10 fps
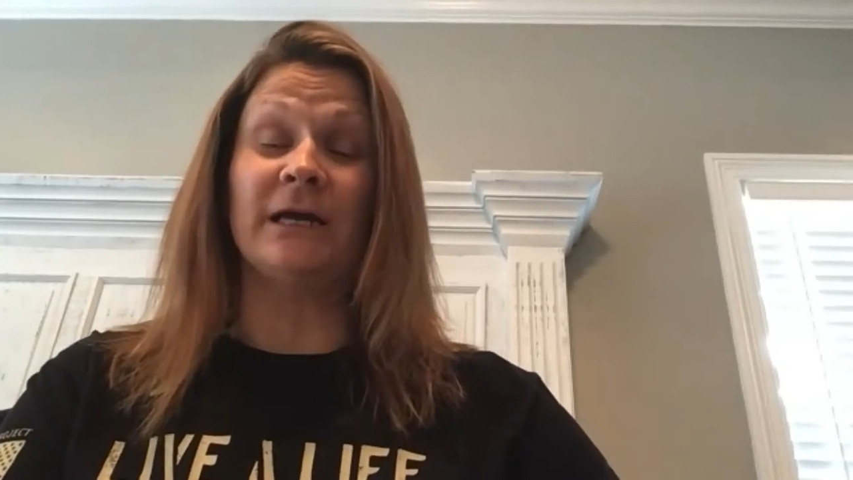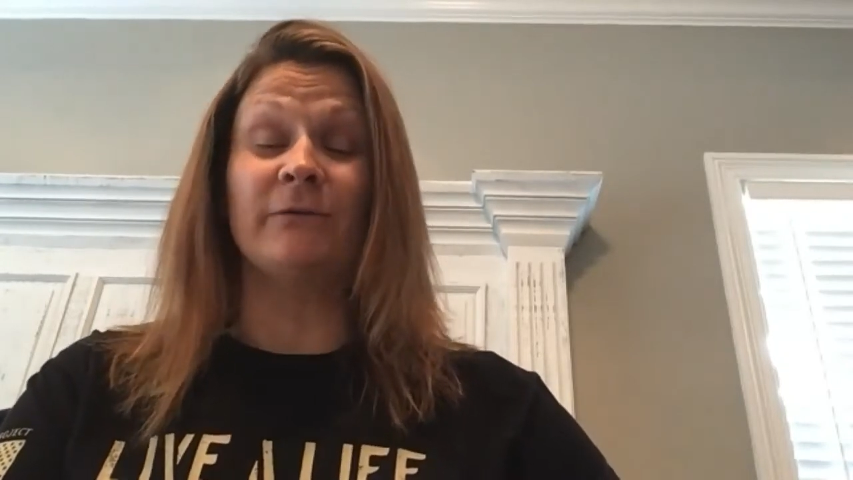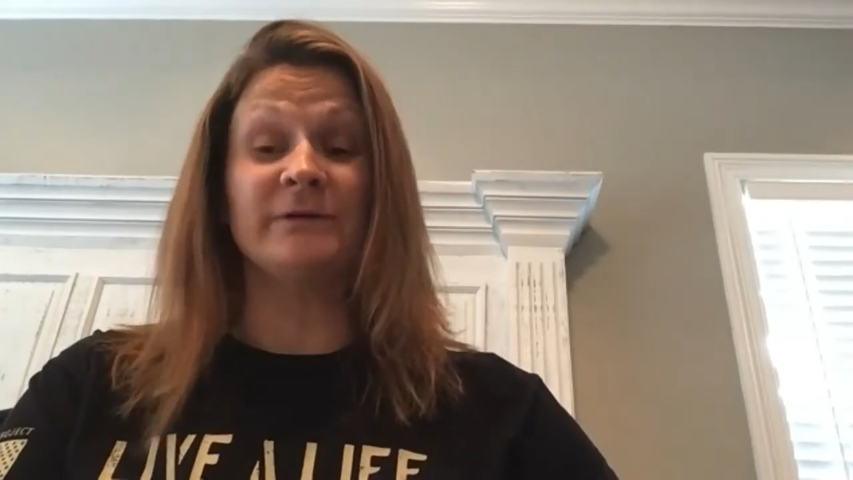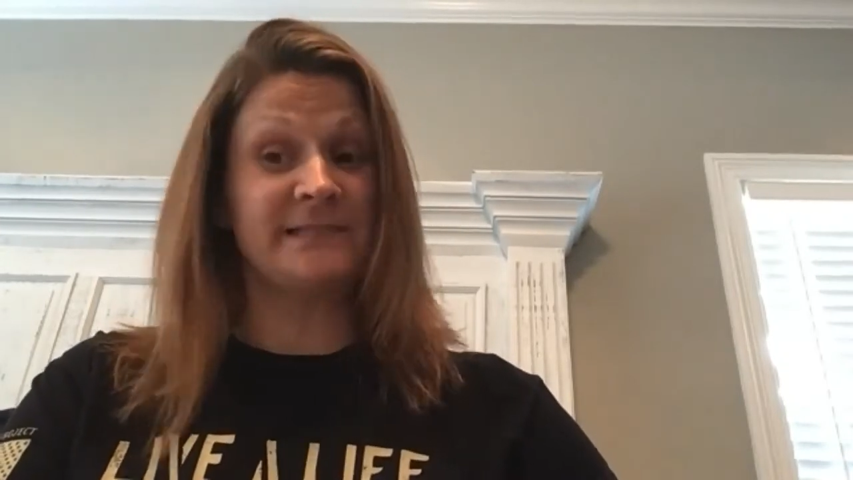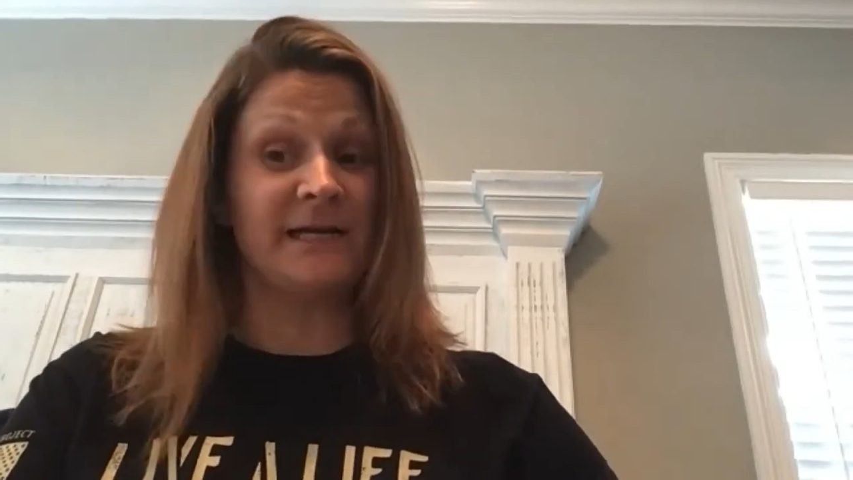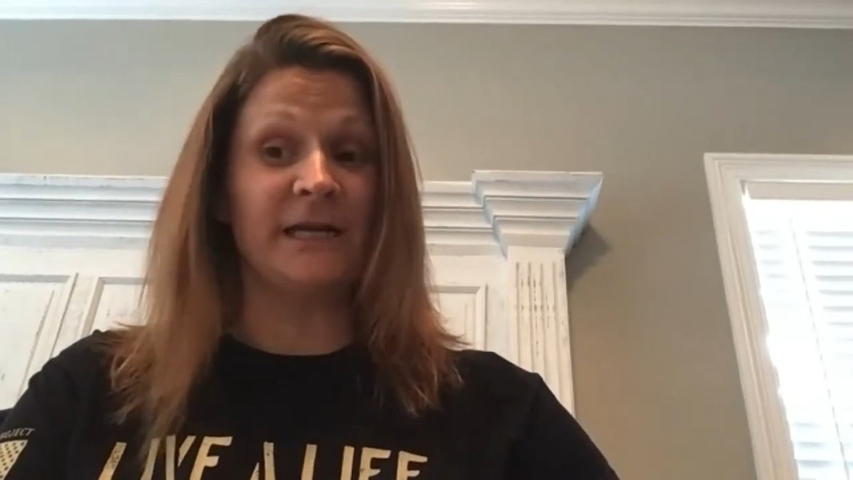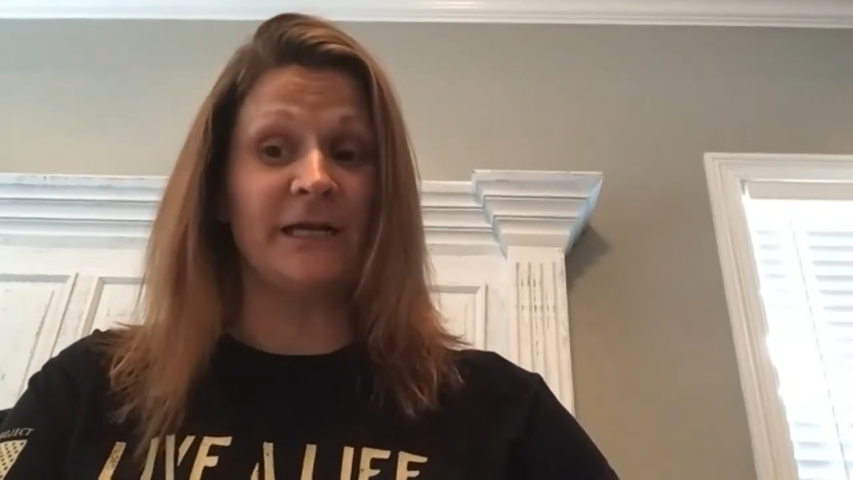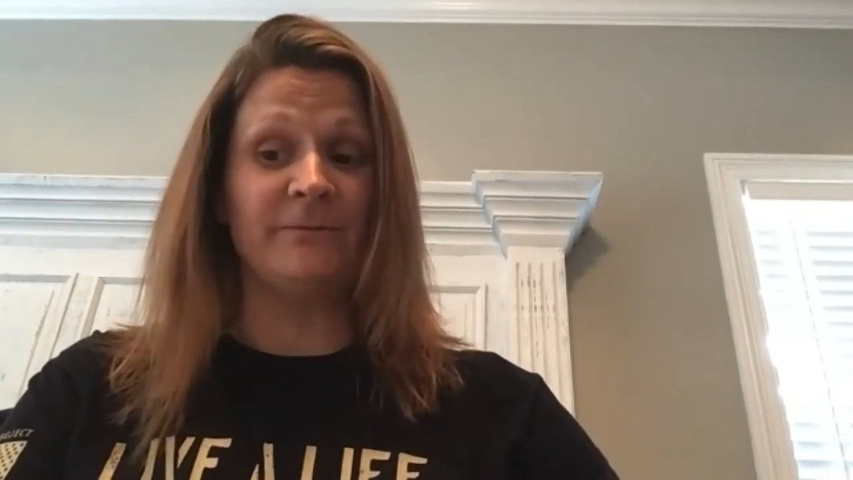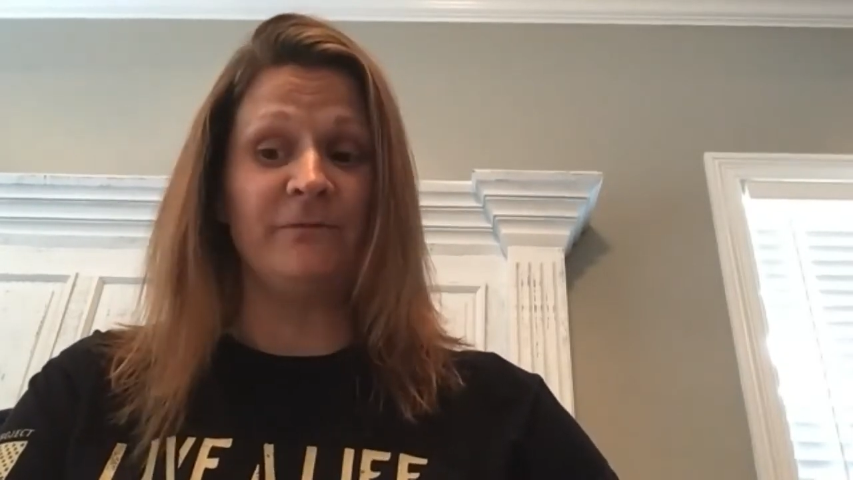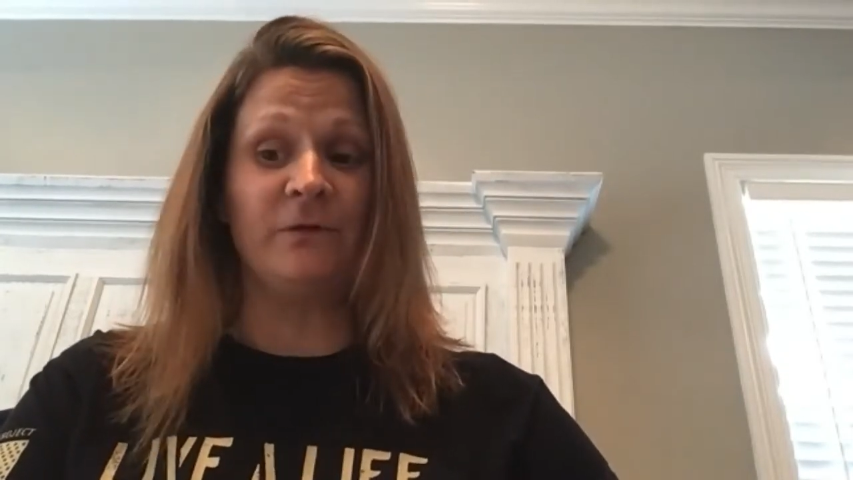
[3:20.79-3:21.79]
I was signing
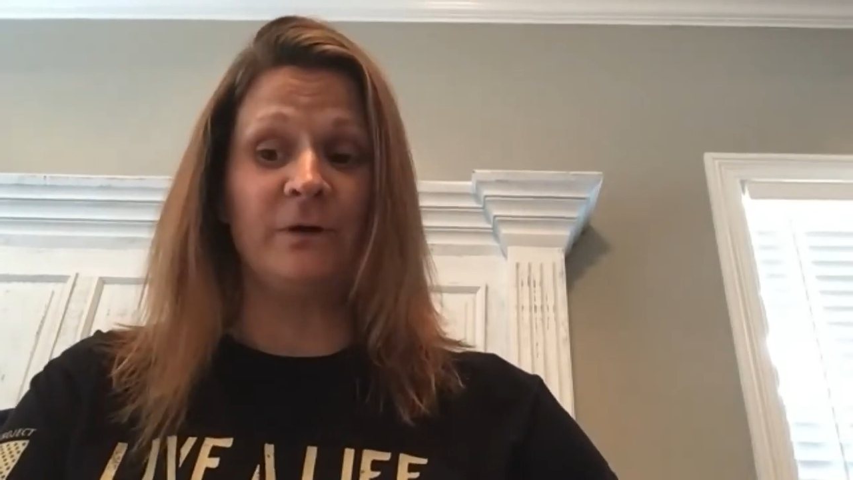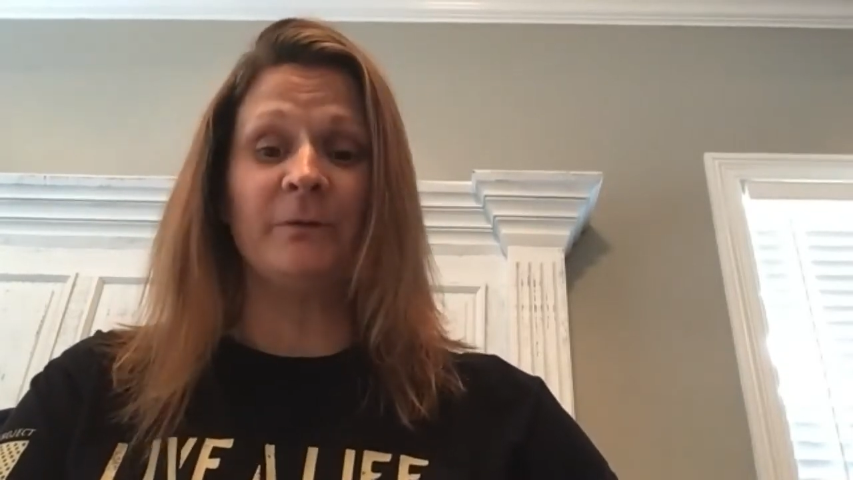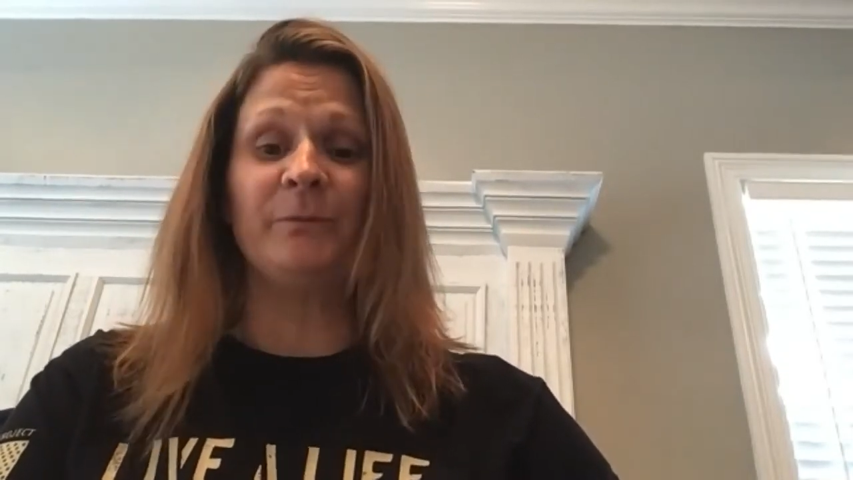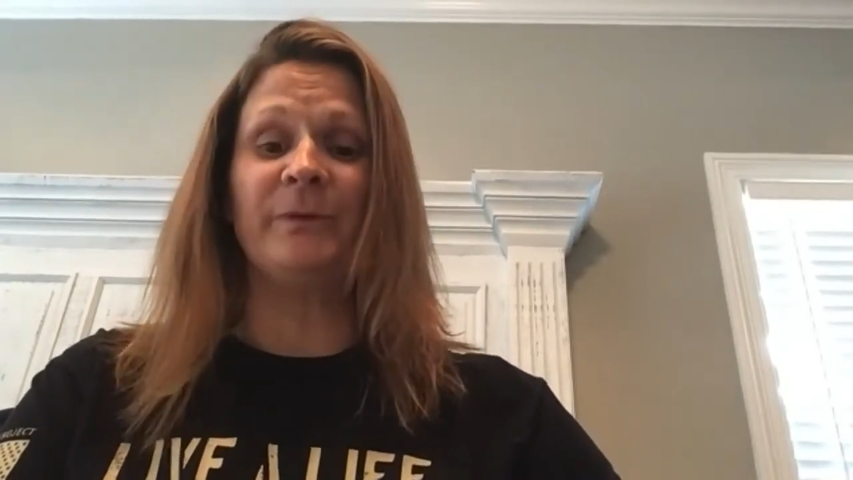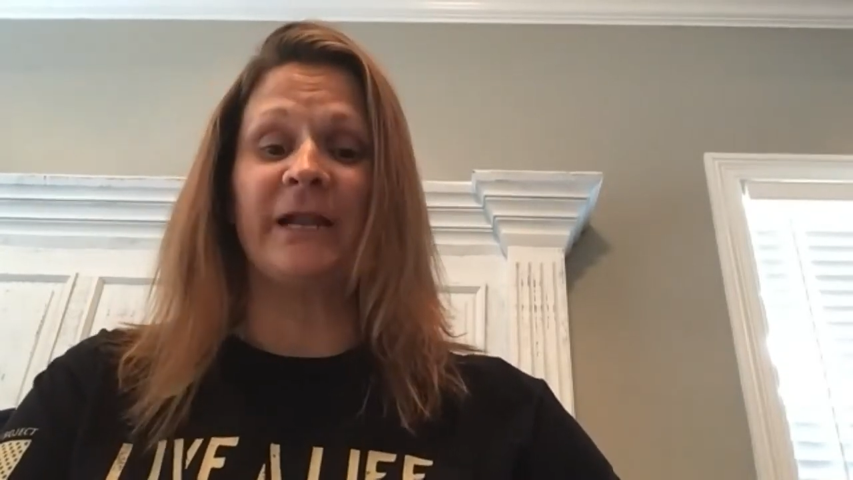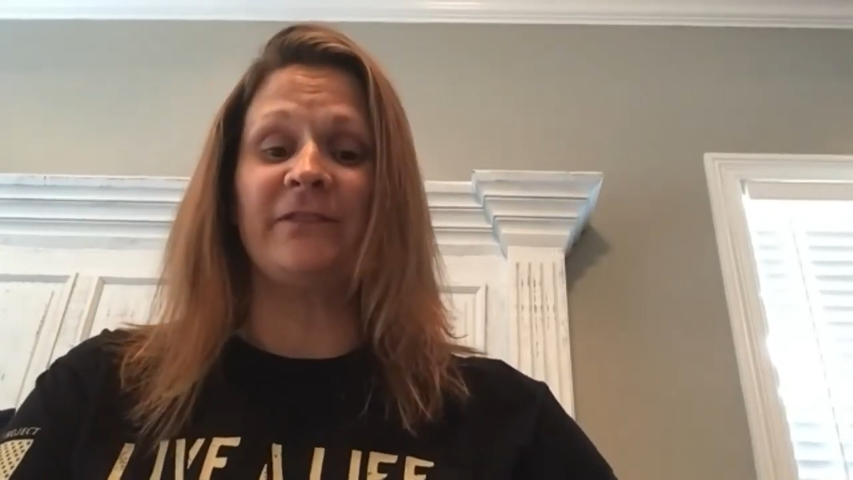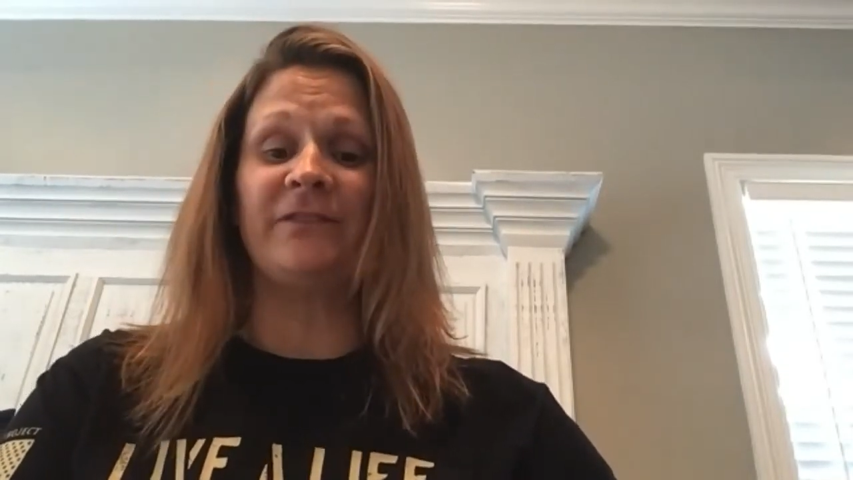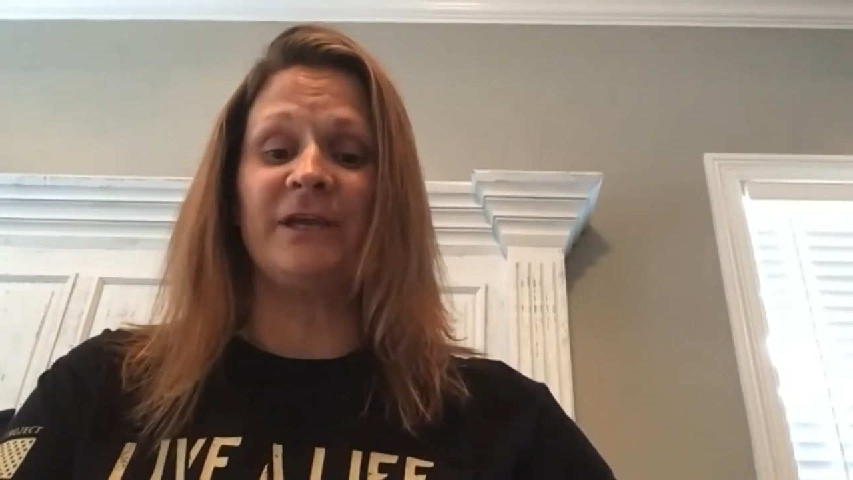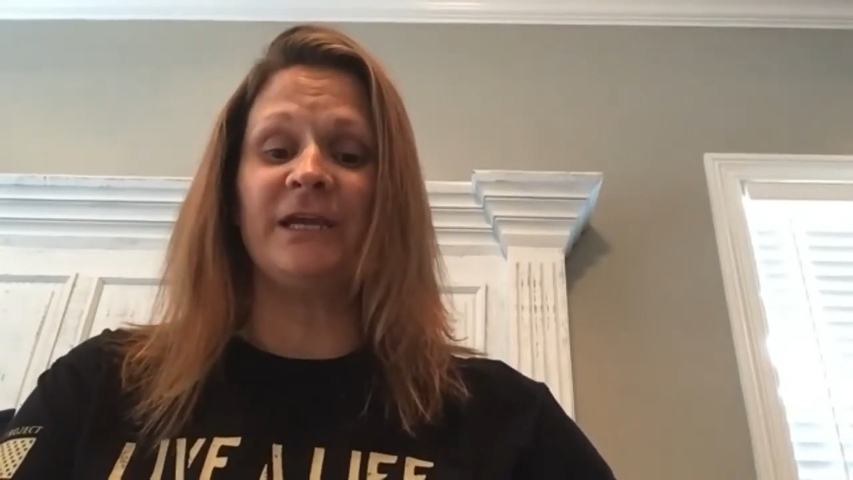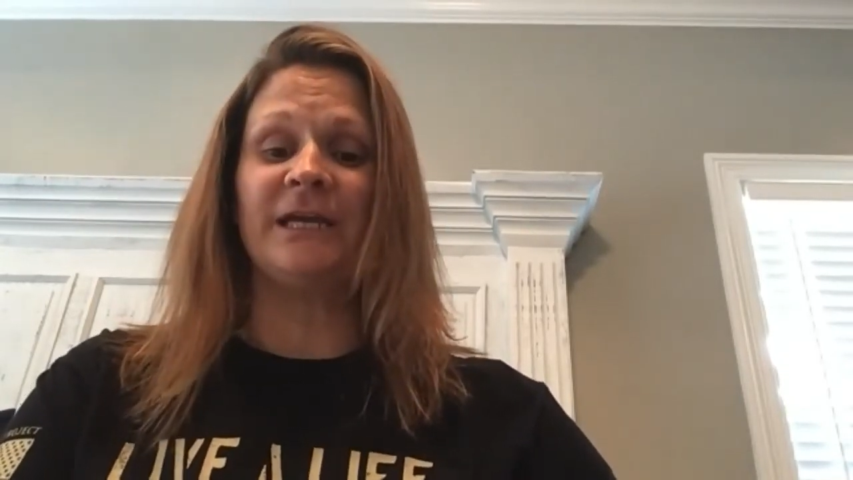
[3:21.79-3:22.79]
up for, but I
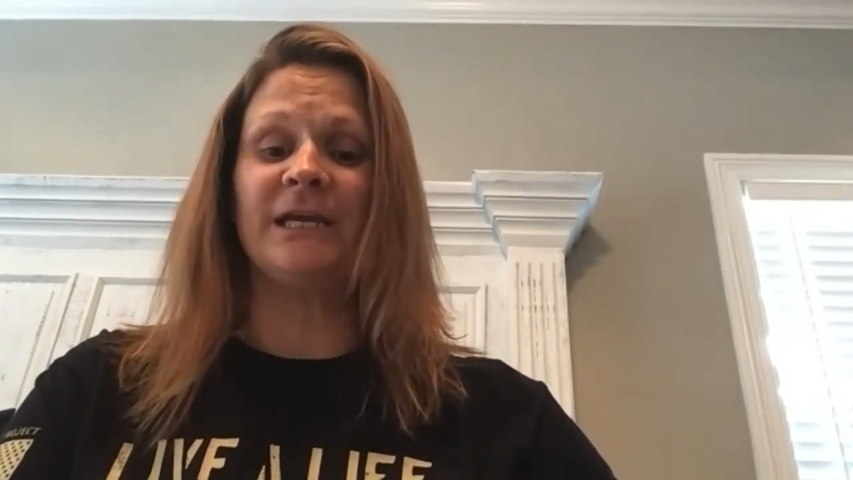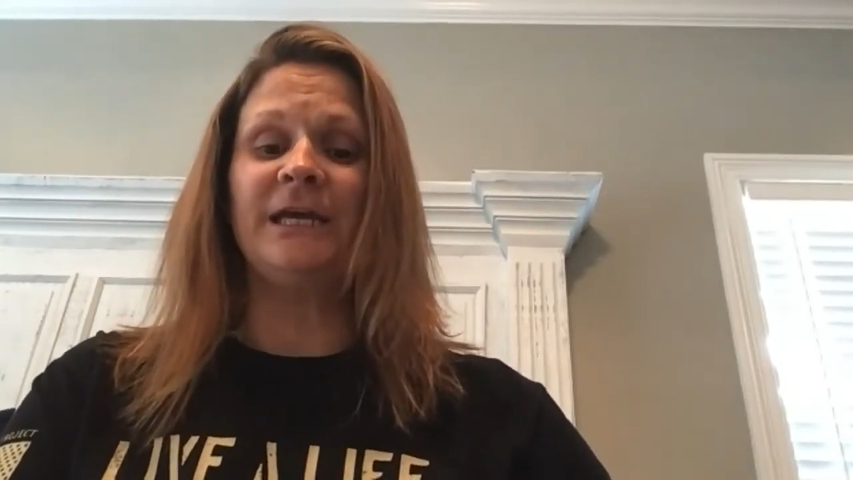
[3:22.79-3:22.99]
think